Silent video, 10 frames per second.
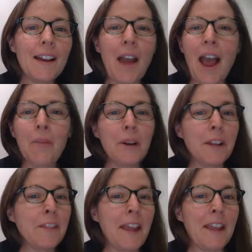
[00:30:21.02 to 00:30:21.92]
I
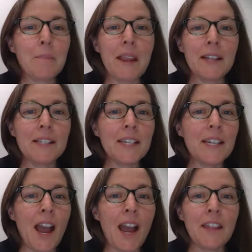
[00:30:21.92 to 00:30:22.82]
want to thank
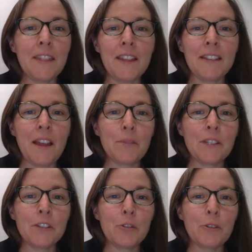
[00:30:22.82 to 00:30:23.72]
Mandy. I think that
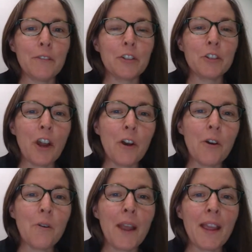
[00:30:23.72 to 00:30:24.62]
was a terrific
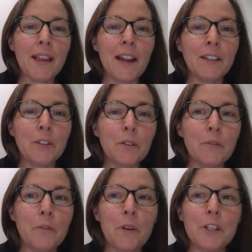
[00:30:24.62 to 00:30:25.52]
show, and I look
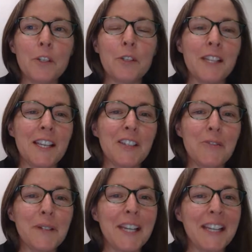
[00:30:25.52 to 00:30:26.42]
forward to seeing
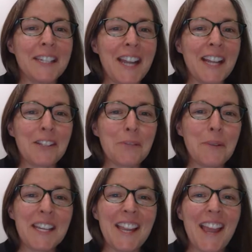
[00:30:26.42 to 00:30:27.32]
you again next
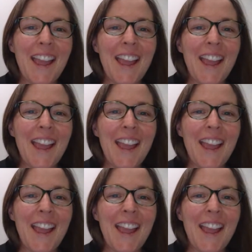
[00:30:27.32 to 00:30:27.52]
week.